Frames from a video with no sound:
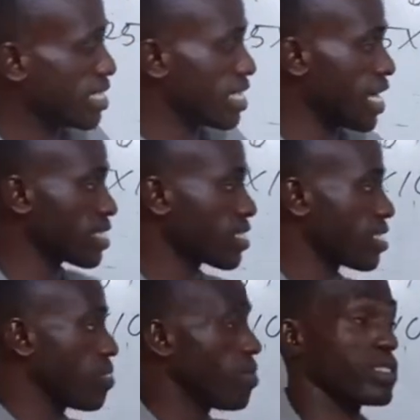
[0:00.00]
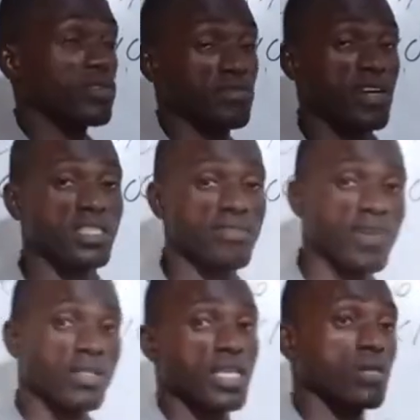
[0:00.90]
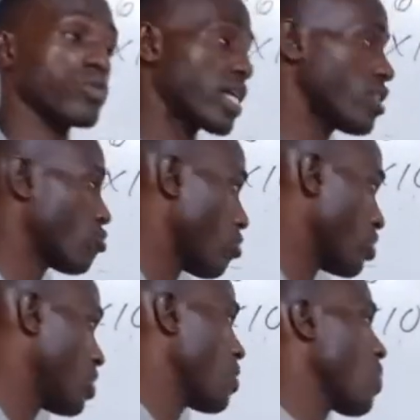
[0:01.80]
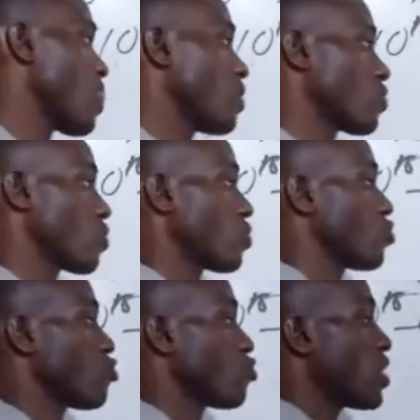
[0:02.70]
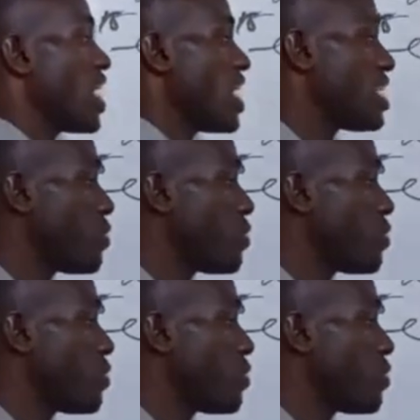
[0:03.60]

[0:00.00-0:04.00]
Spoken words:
is asked about, in fact, about ebonite rod. So the